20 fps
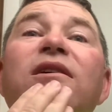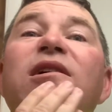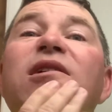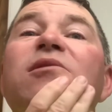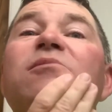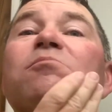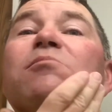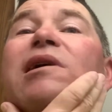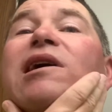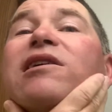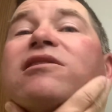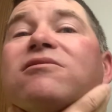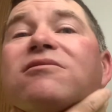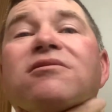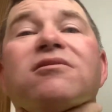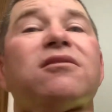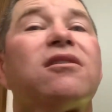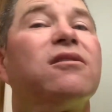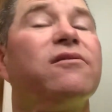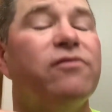modern
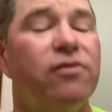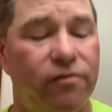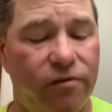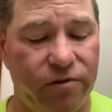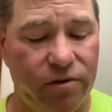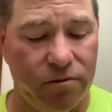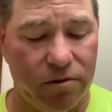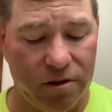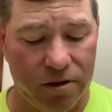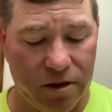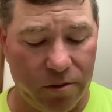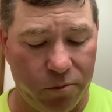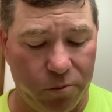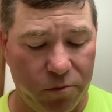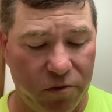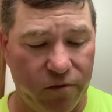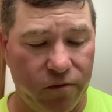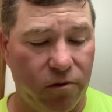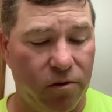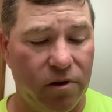stuff and filled it up
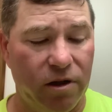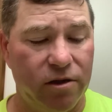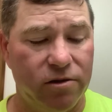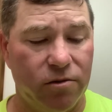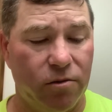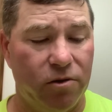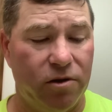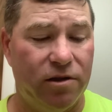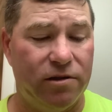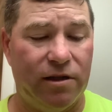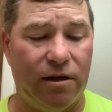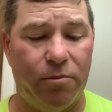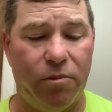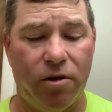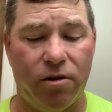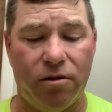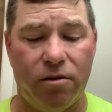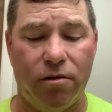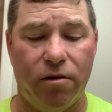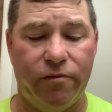before they sold, because I bought
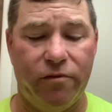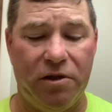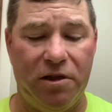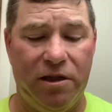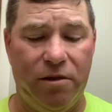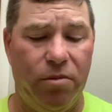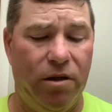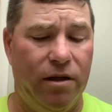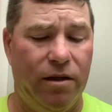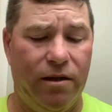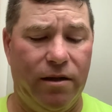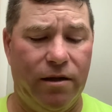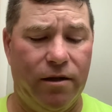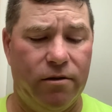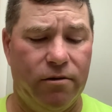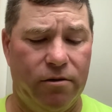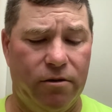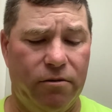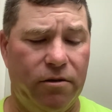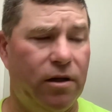it off of eBay and I
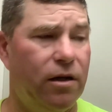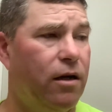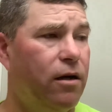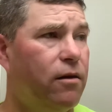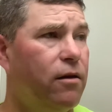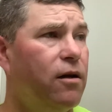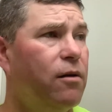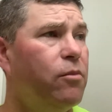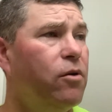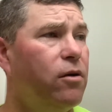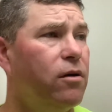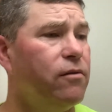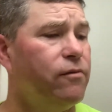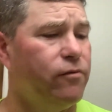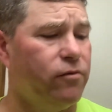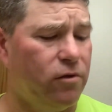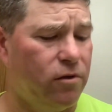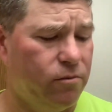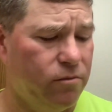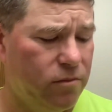don't know the guy that I bought it
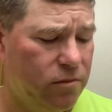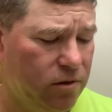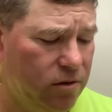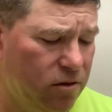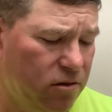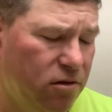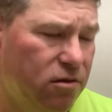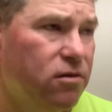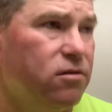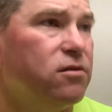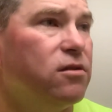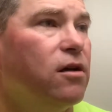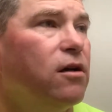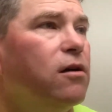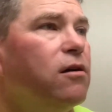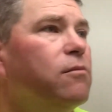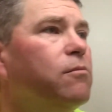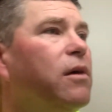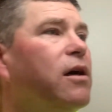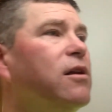from.
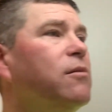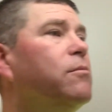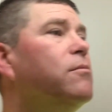So it